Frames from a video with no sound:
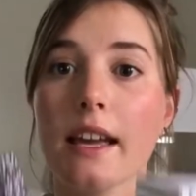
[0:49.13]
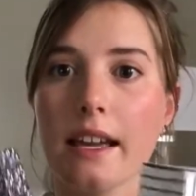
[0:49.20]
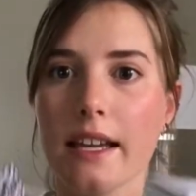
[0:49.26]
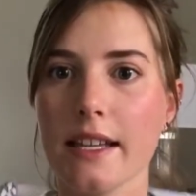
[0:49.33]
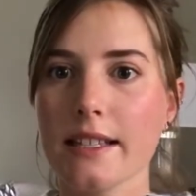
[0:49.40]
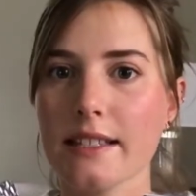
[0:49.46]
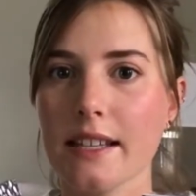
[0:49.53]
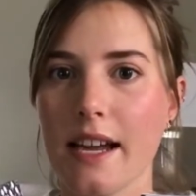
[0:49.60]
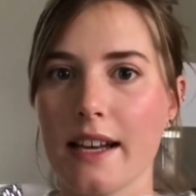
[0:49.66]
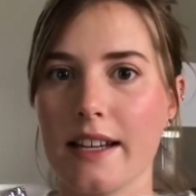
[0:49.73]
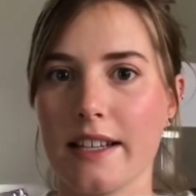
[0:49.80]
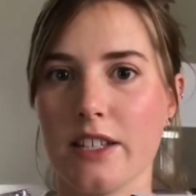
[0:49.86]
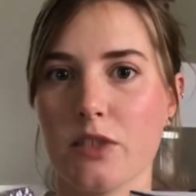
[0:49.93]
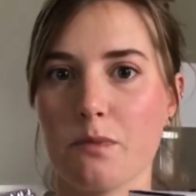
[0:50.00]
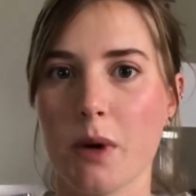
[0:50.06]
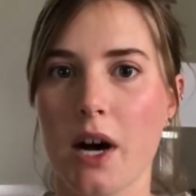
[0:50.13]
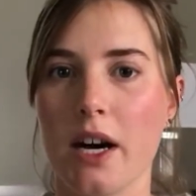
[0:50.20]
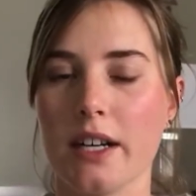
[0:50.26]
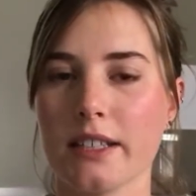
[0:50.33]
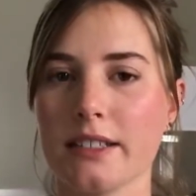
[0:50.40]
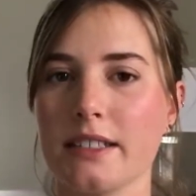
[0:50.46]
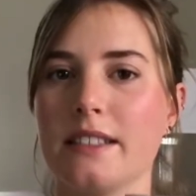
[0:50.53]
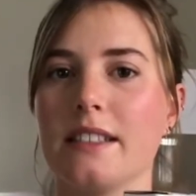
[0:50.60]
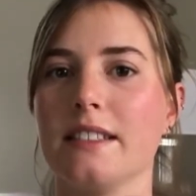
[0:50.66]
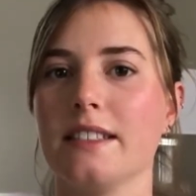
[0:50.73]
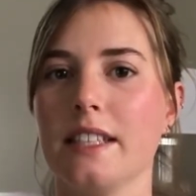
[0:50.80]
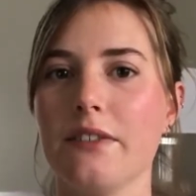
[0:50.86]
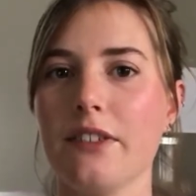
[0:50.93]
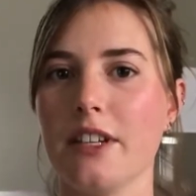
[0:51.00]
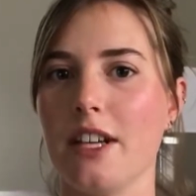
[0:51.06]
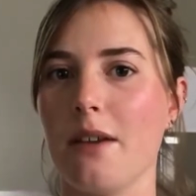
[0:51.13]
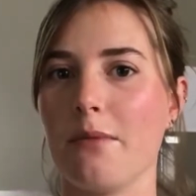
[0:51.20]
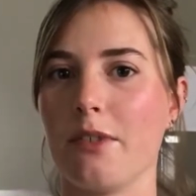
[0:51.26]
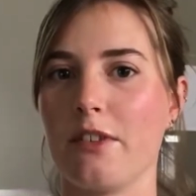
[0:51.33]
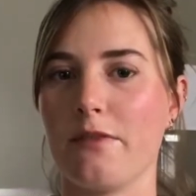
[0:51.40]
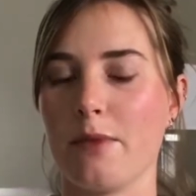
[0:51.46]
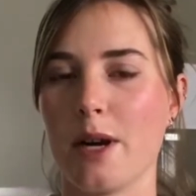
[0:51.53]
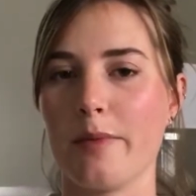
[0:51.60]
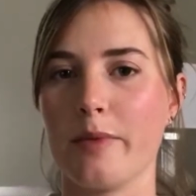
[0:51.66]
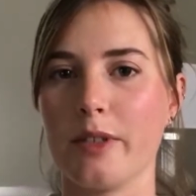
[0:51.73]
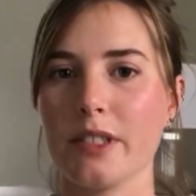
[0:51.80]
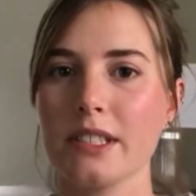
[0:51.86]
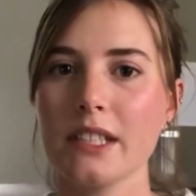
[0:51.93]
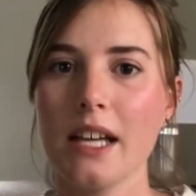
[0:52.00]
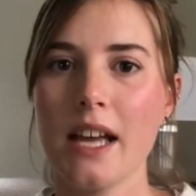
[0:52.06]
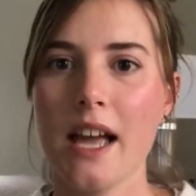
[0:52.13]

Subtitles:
Inside each box is a different number of marbles,